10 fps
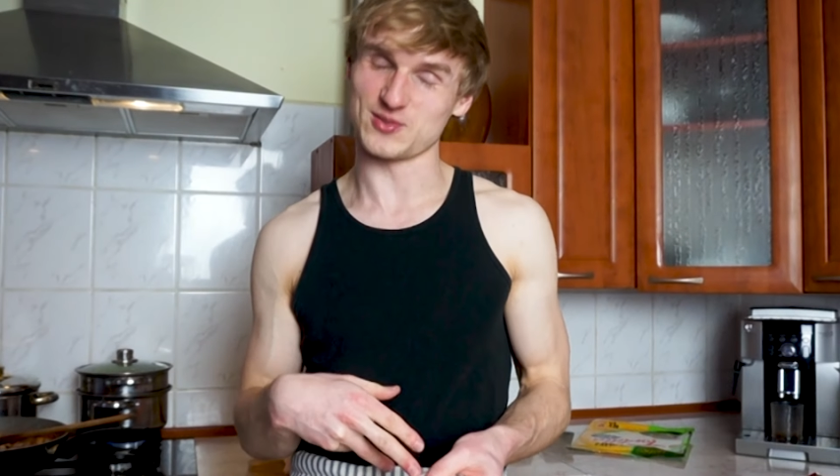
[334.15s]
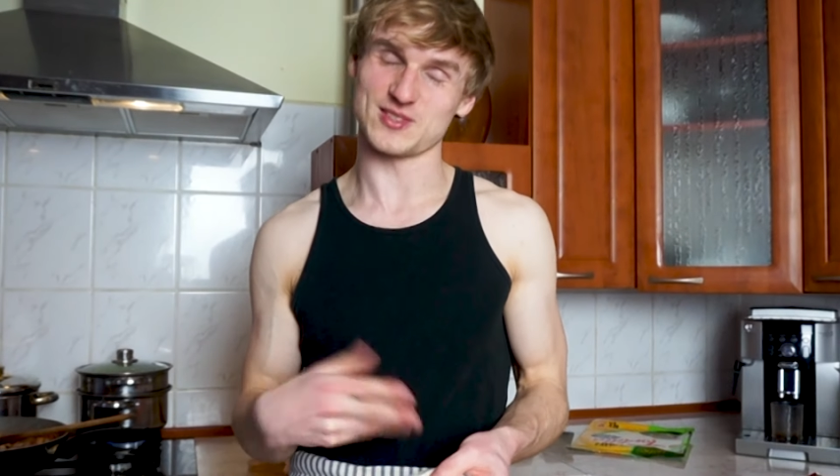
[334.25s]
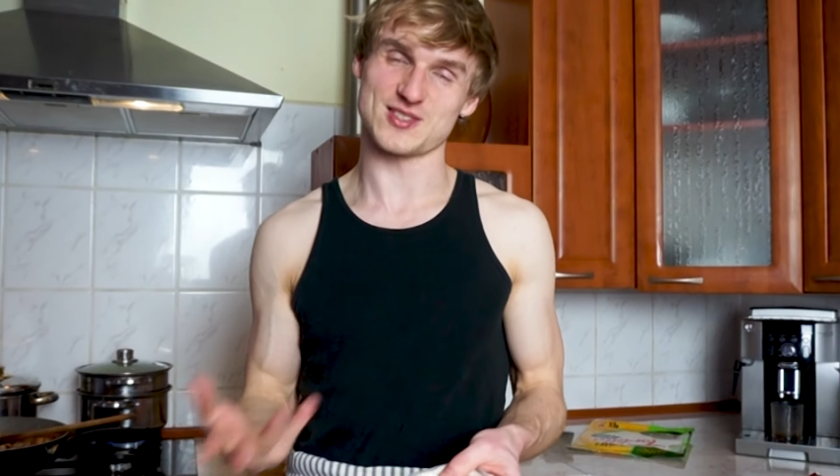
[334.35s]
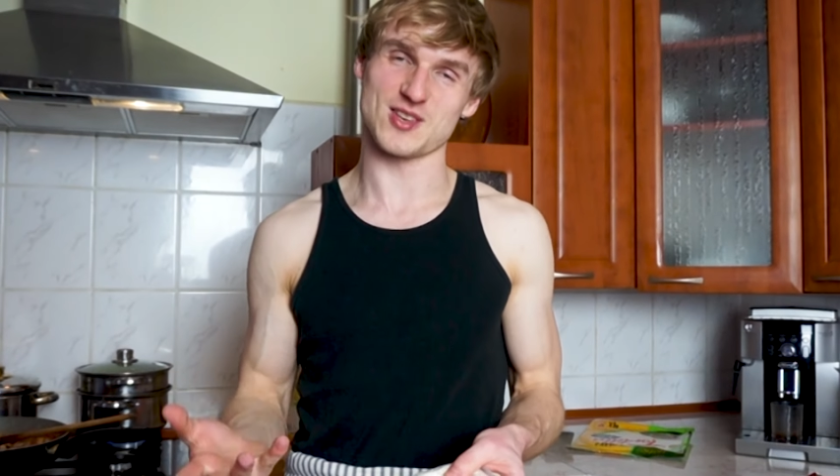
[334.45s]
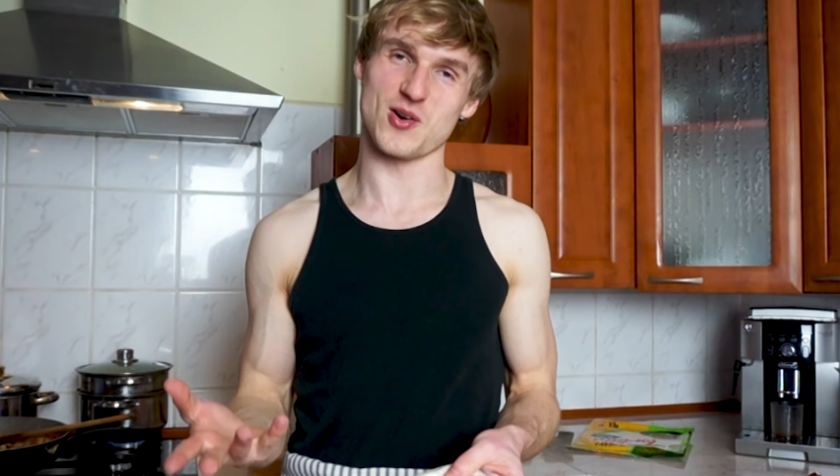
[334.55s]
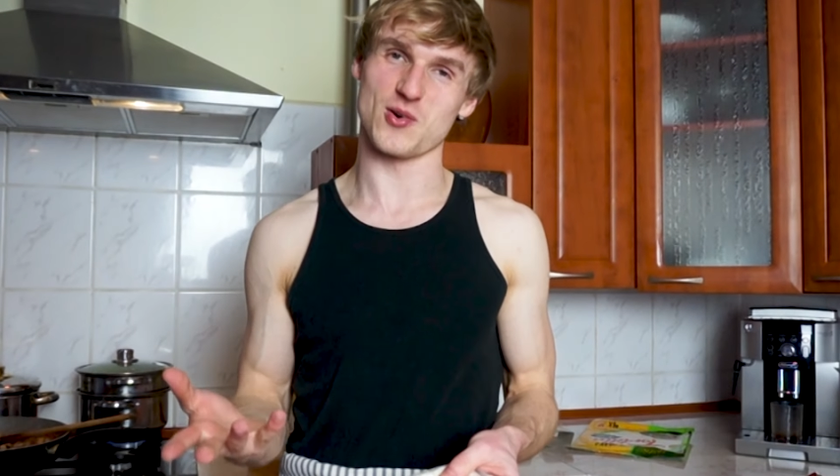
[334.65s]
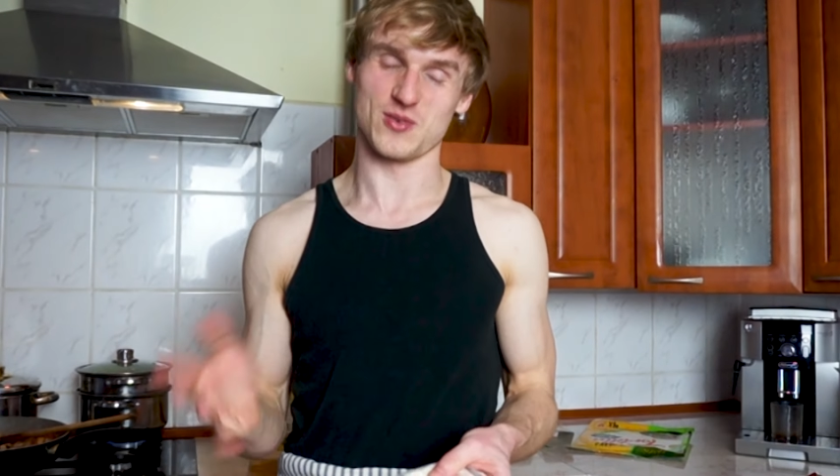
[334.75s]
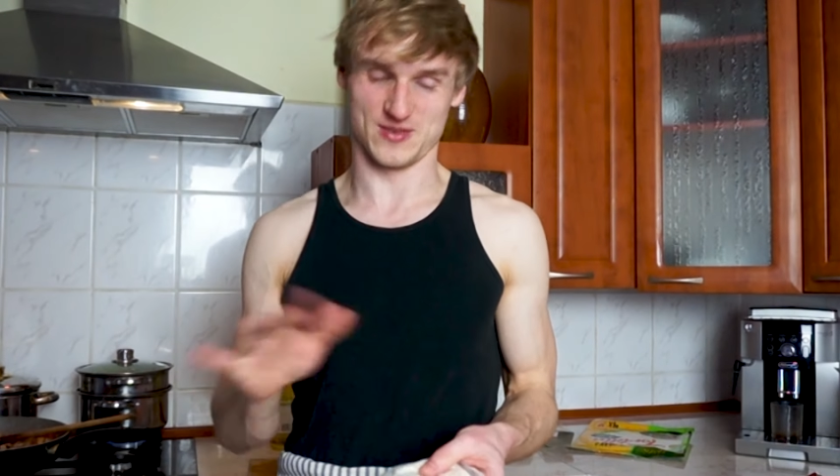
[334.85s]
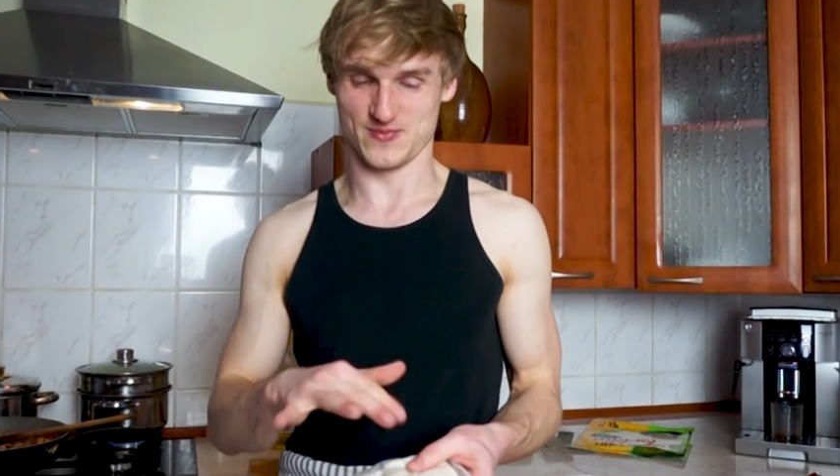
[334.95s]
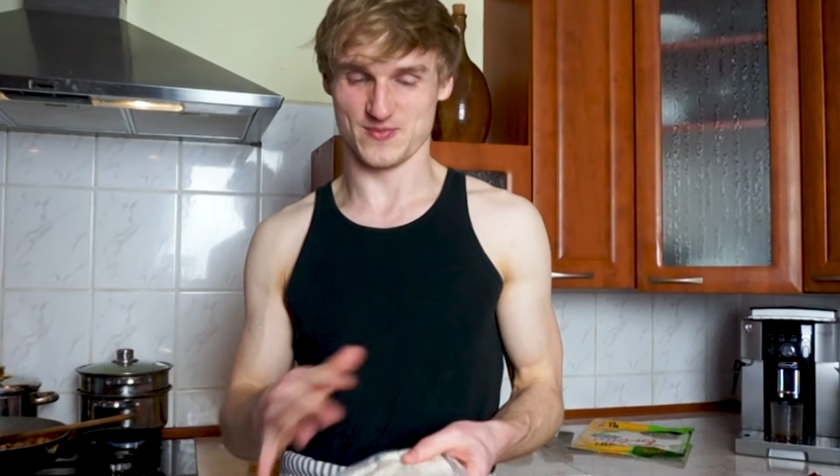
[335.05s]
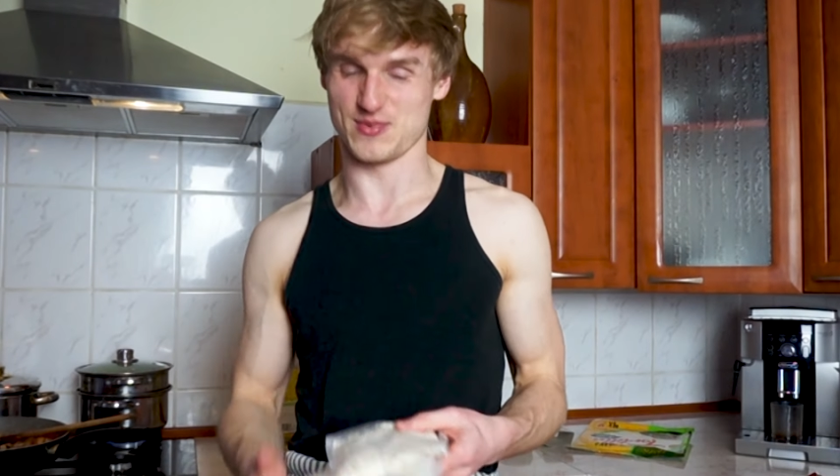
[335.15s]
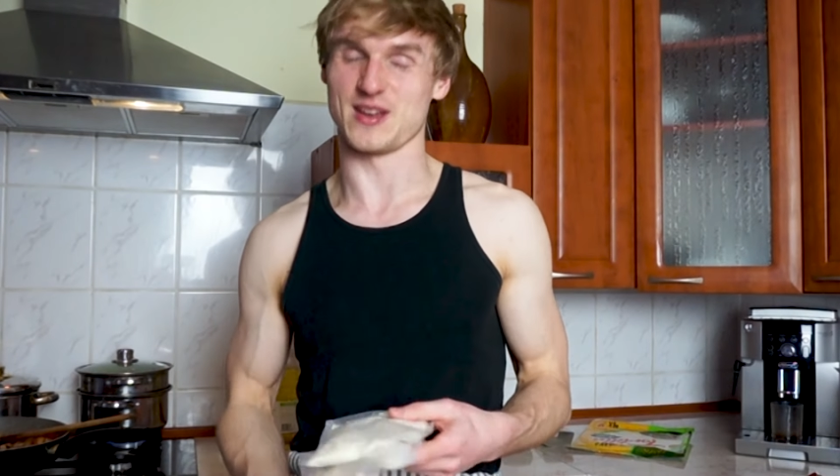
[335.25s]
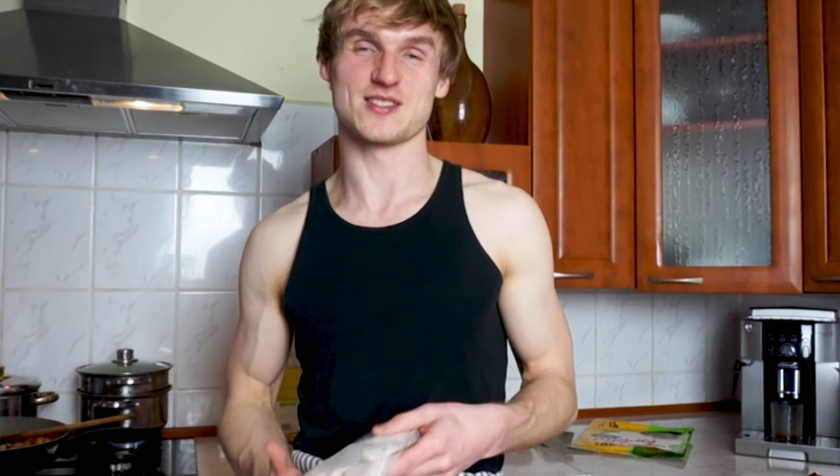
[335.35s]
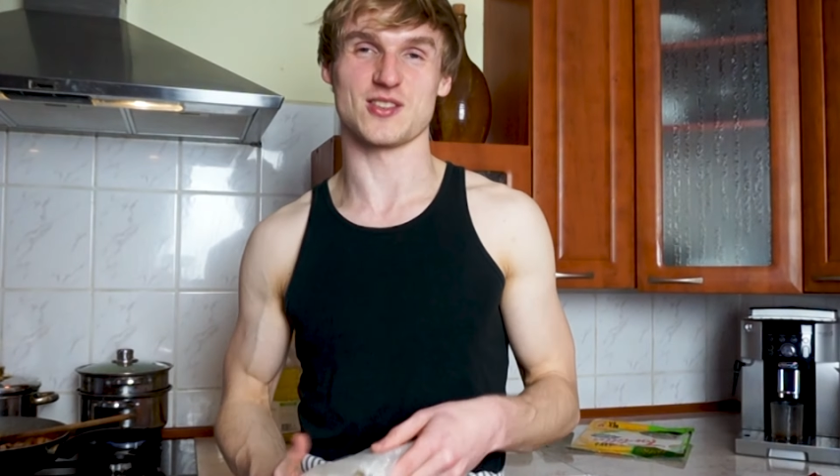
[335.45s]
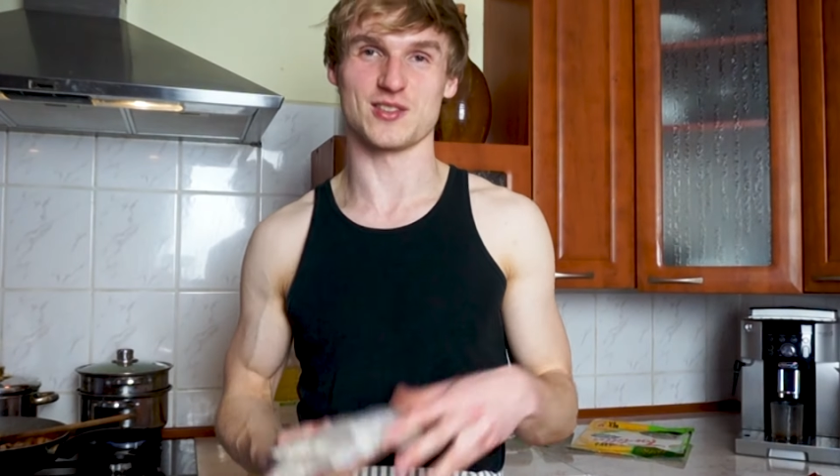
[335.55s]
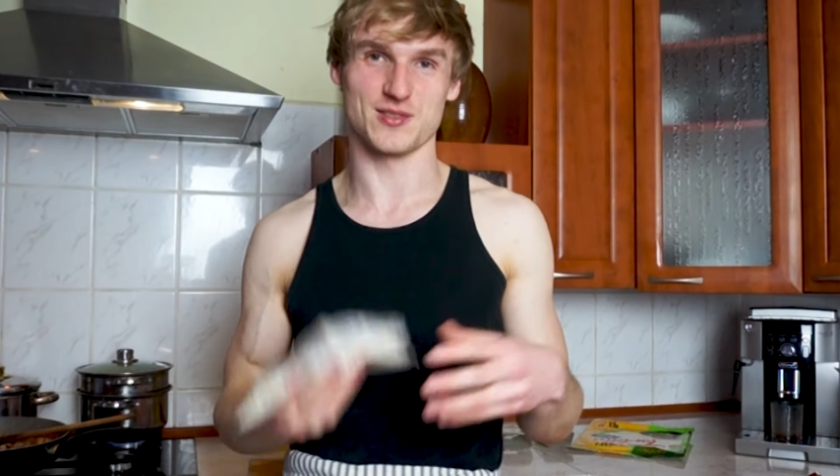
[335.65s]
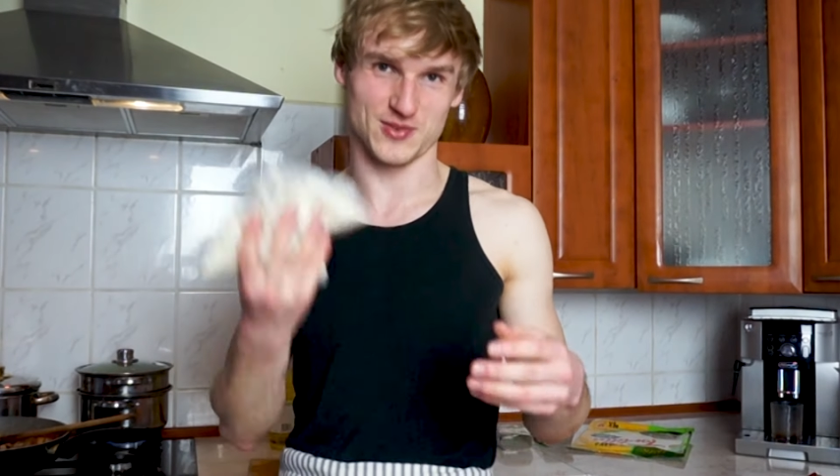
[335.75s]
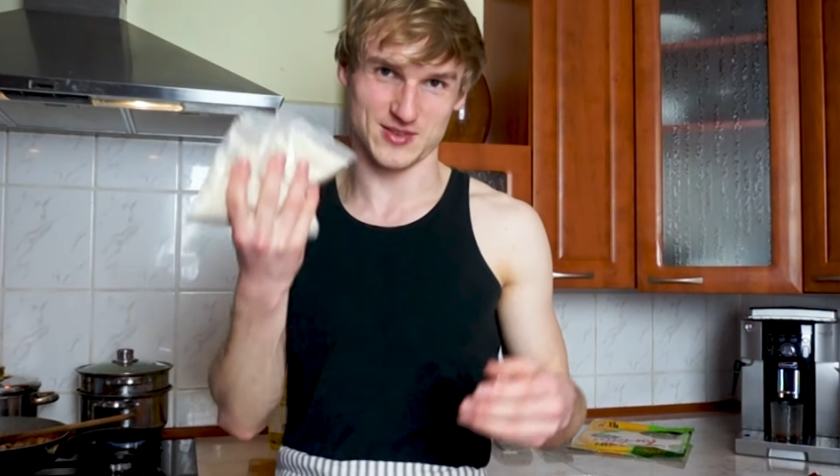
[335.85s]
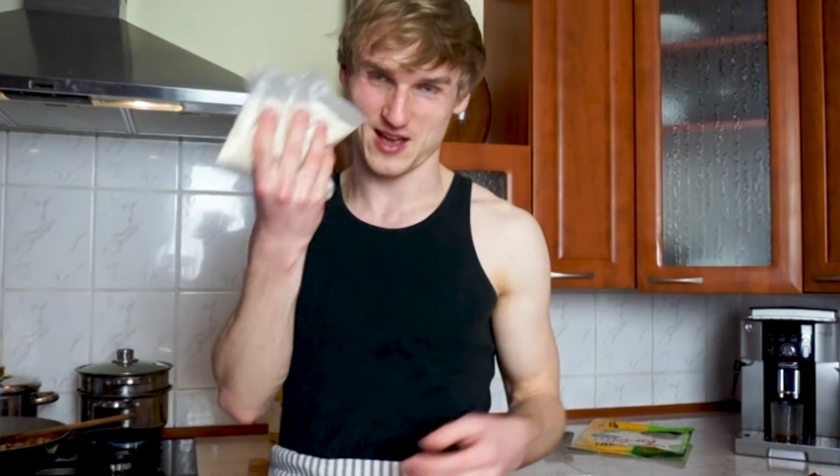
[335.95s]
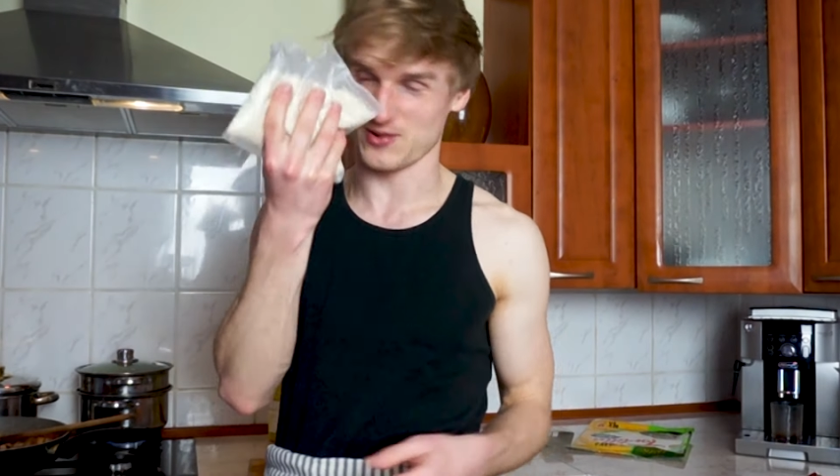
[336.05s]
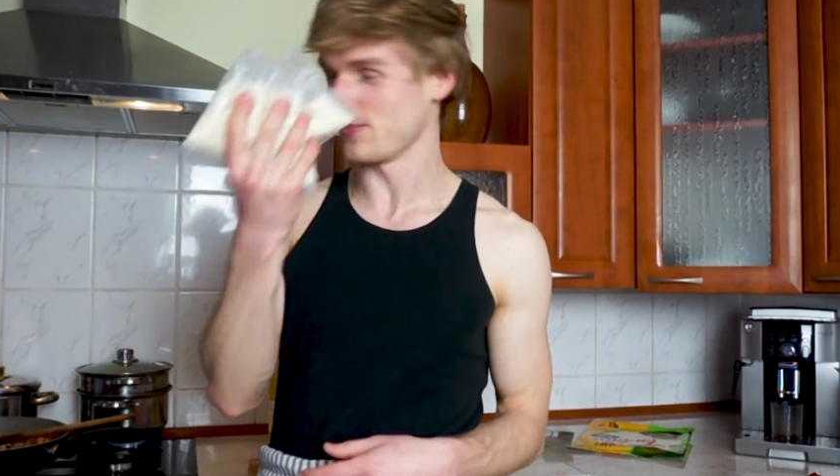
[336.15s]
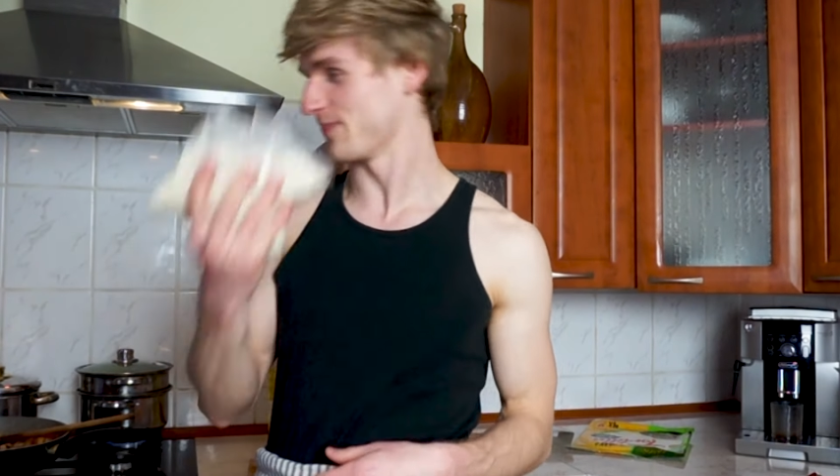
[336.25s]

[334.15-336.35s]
So, but it's only for now.